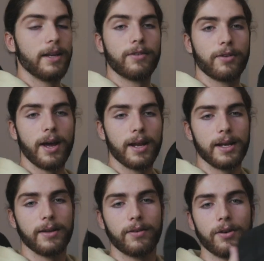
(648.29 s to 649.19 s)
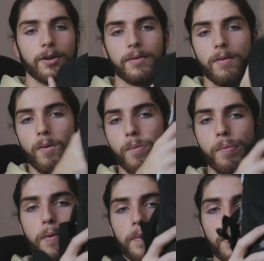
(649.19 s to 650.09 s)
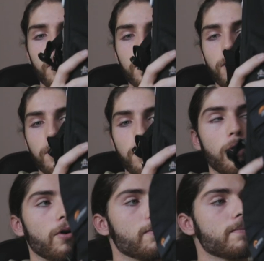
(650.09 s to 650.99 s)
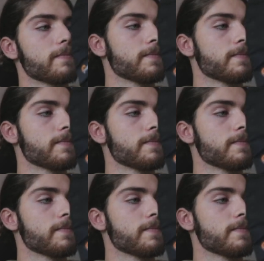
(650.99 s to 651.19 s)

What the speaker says: it's great. It's got all your support,